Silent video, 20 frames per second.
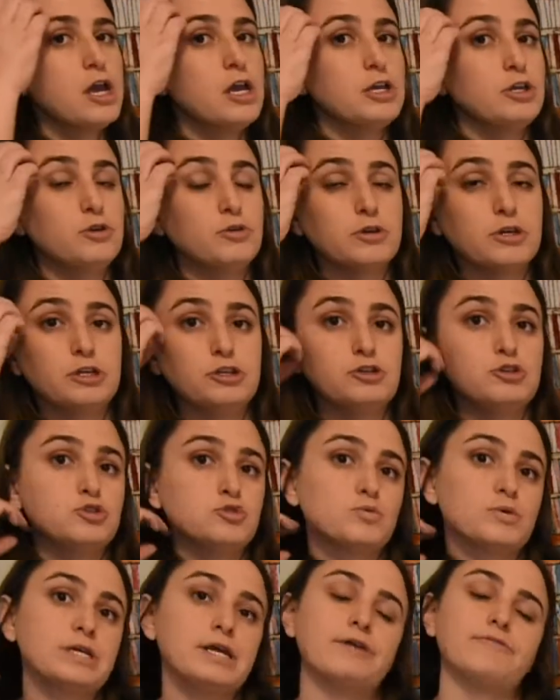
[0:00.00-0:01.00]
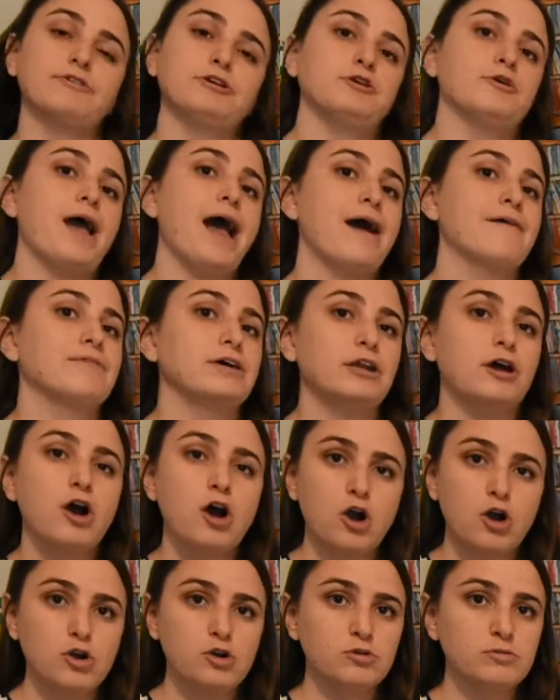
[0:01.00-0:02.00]
you can use whatever you have at
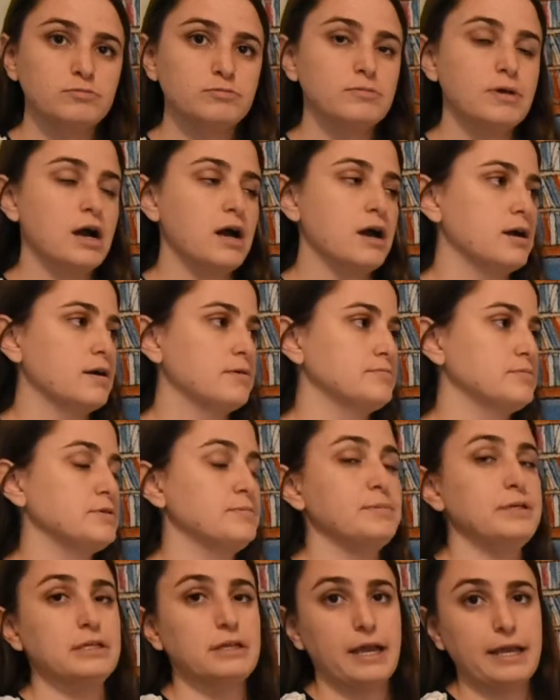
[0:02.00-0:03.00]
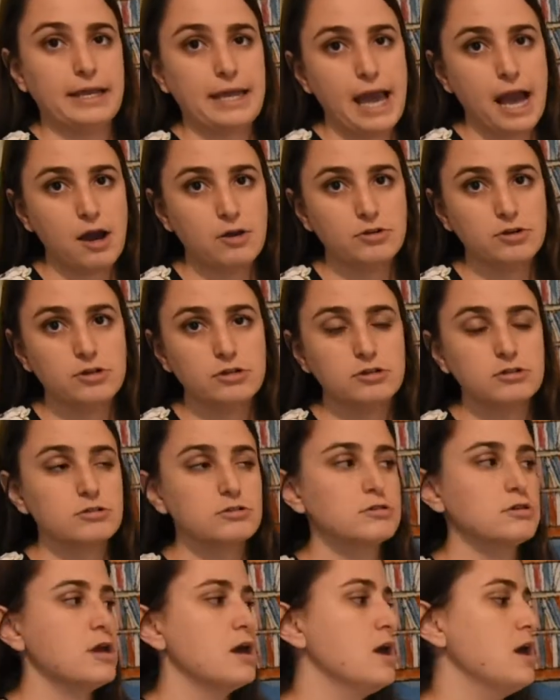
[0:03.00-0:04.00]
home to be like
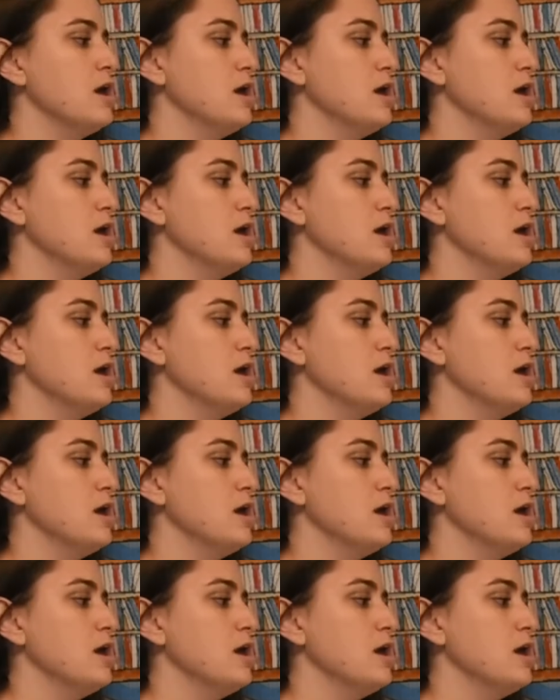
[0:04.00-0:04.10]
counters.